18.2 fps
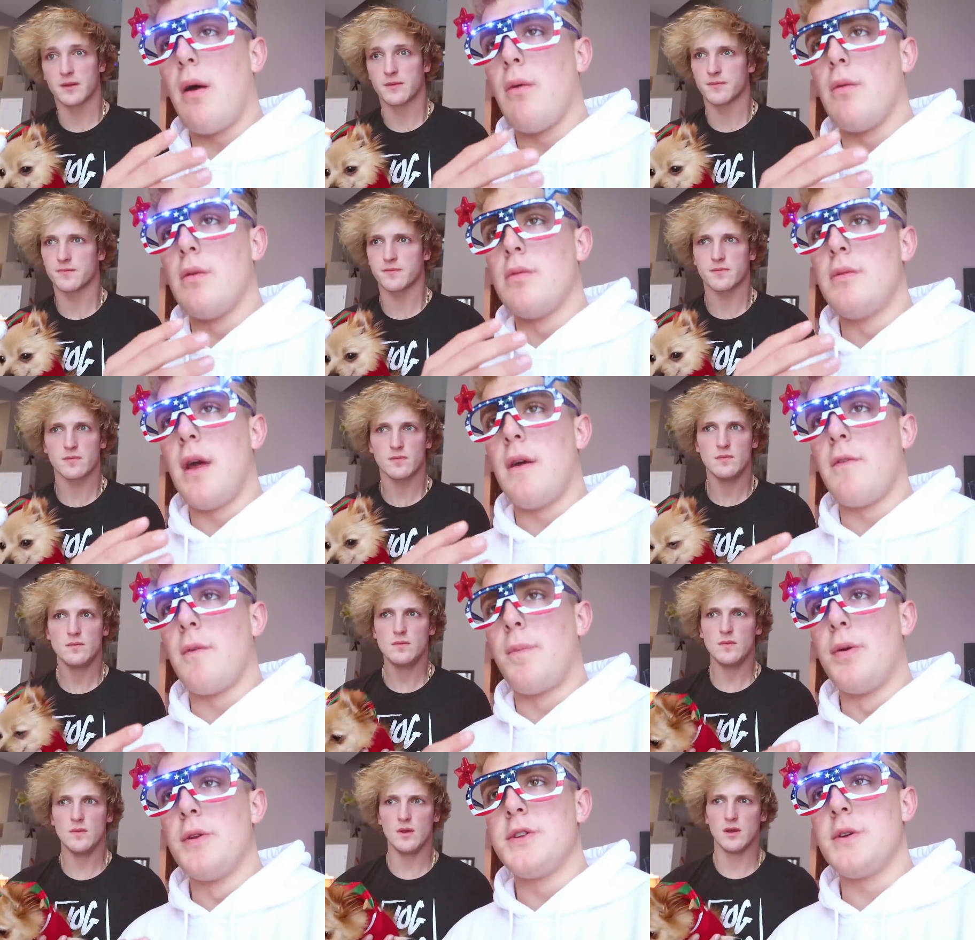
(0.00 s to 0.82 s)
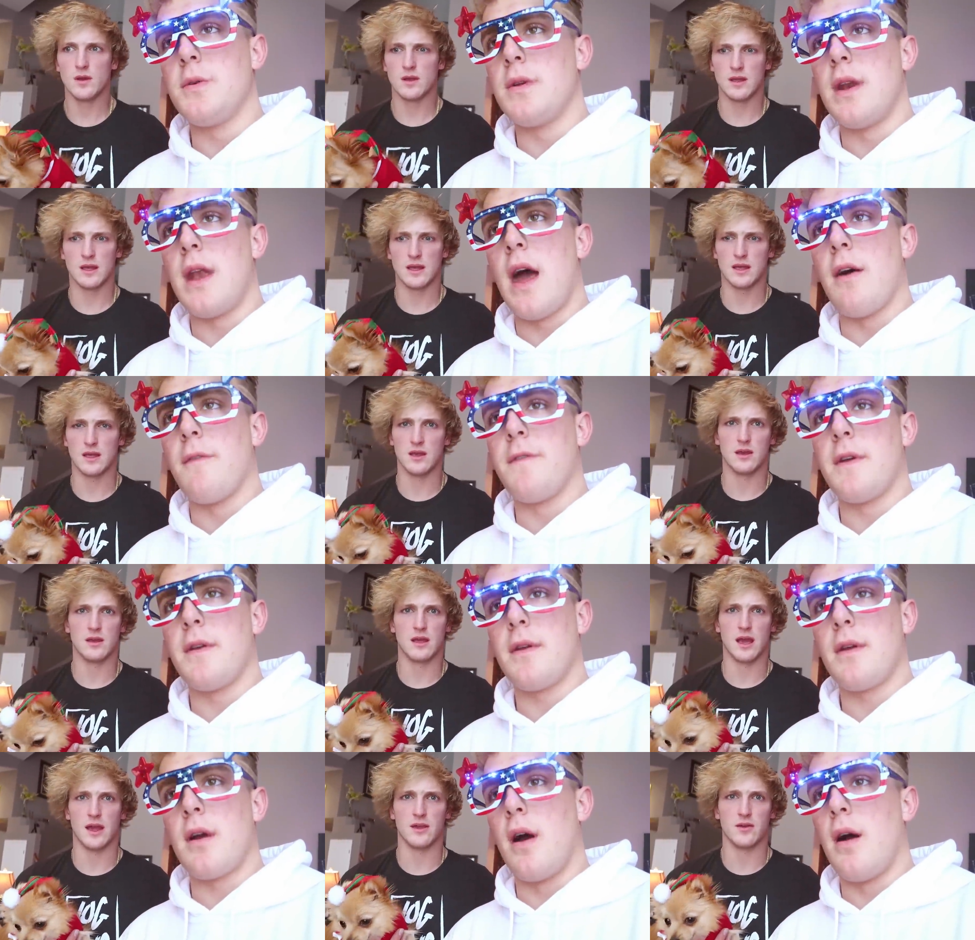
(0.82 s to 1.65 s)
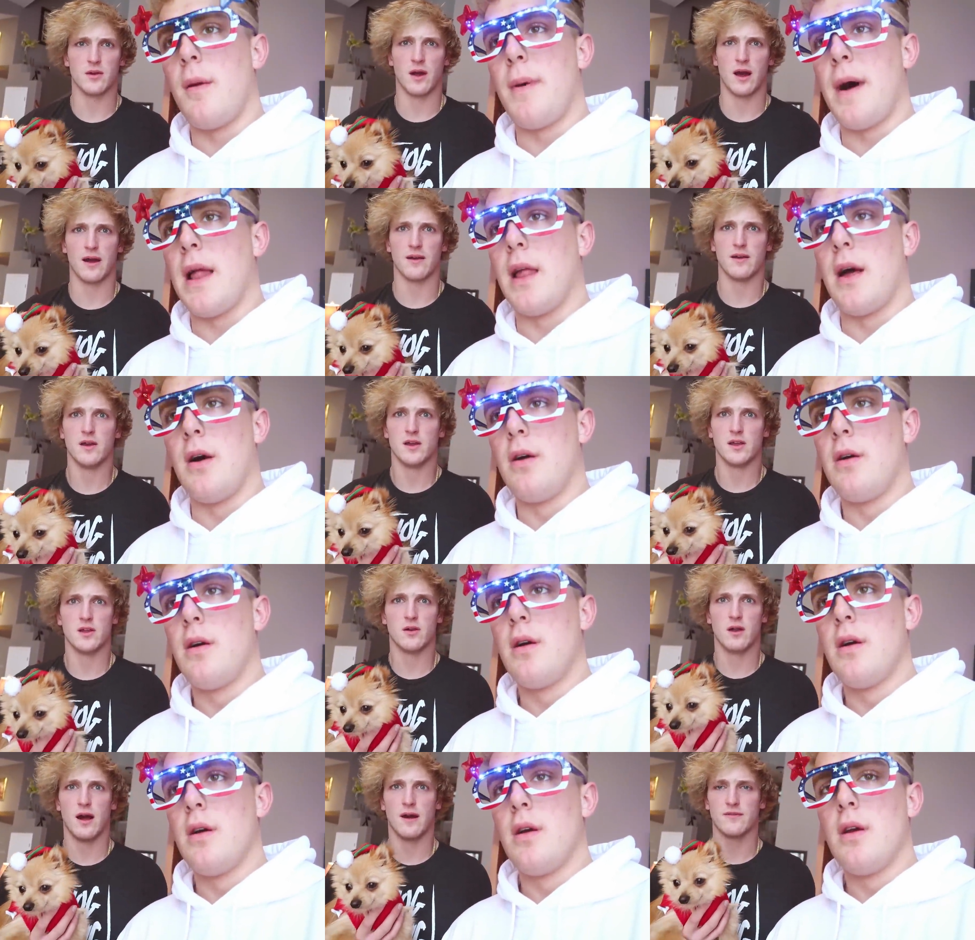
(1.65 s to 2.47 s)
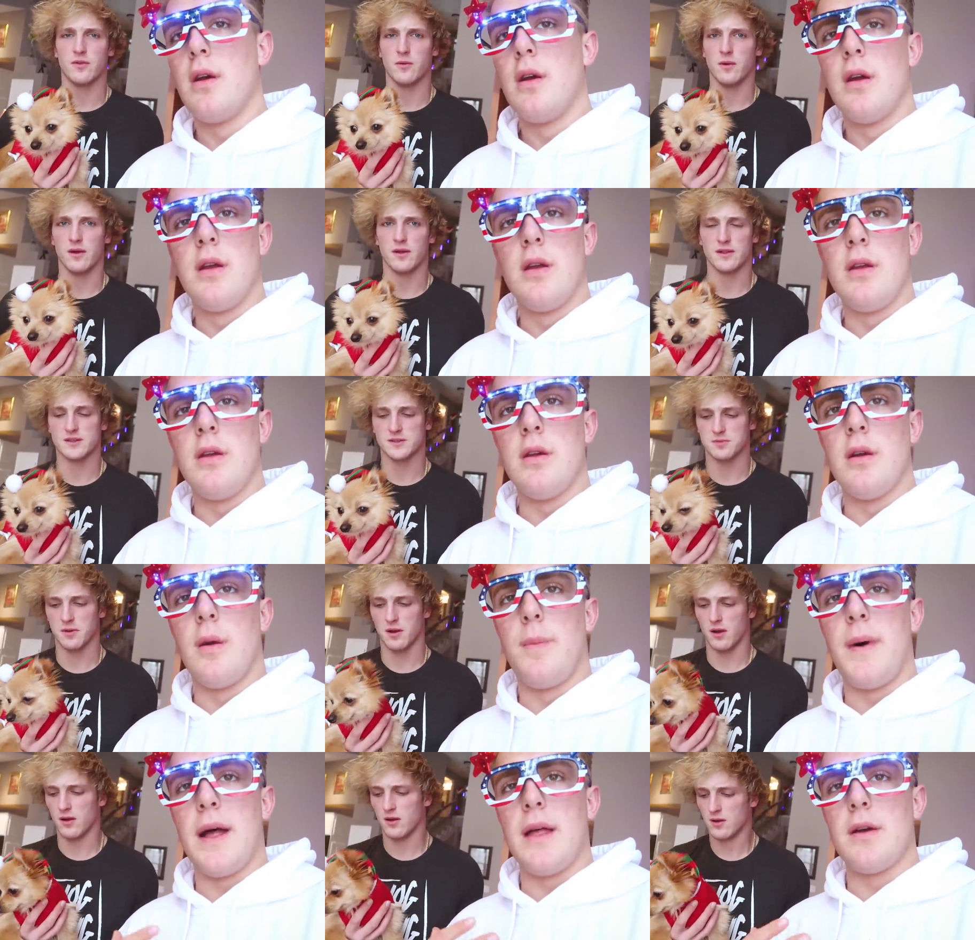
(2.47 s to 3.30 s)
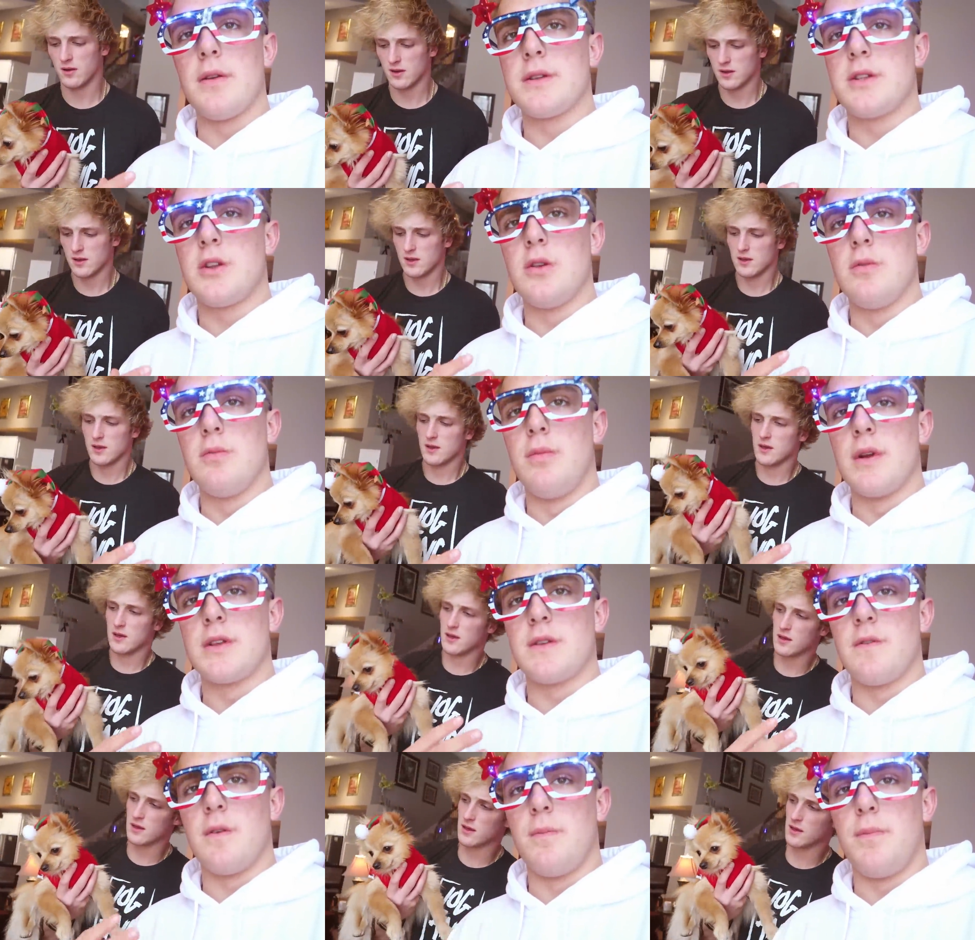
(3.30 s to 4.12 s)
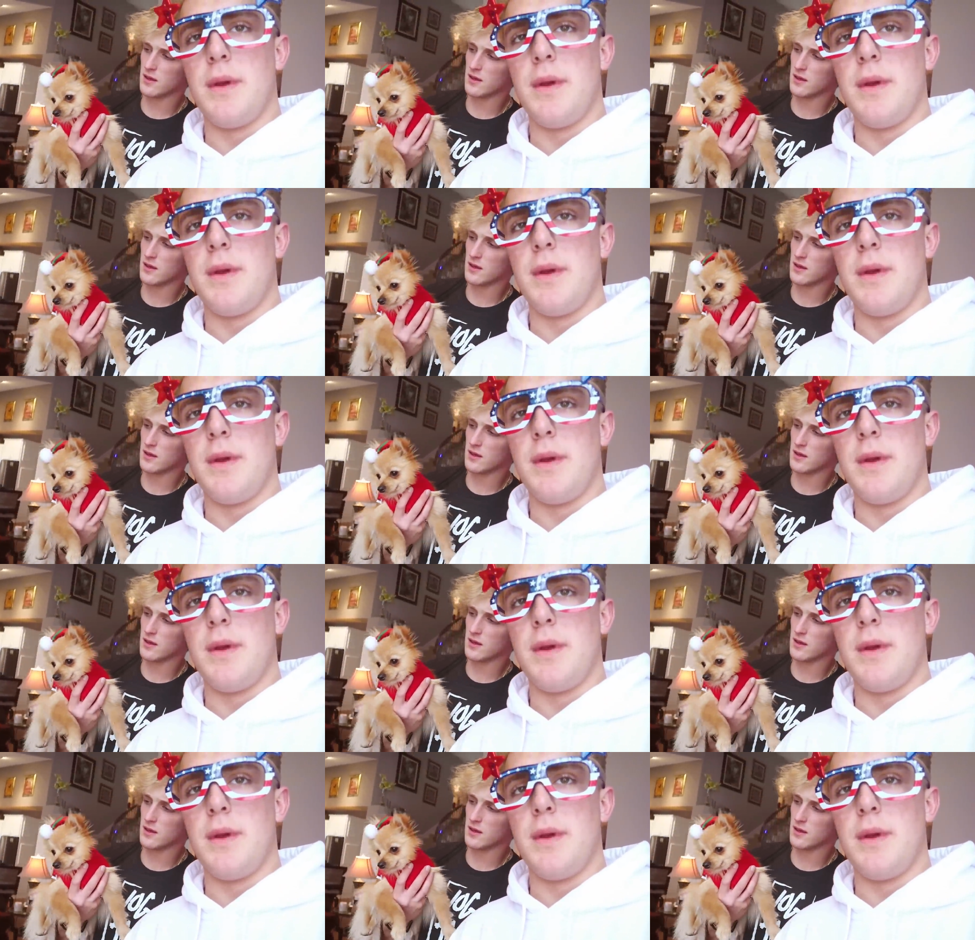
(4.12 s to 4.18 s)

Speaker 1: I will never put you in an outfit. Yeah, you don't Apollo. Have, you don't have to wear this. Bro. Apollo's too much of a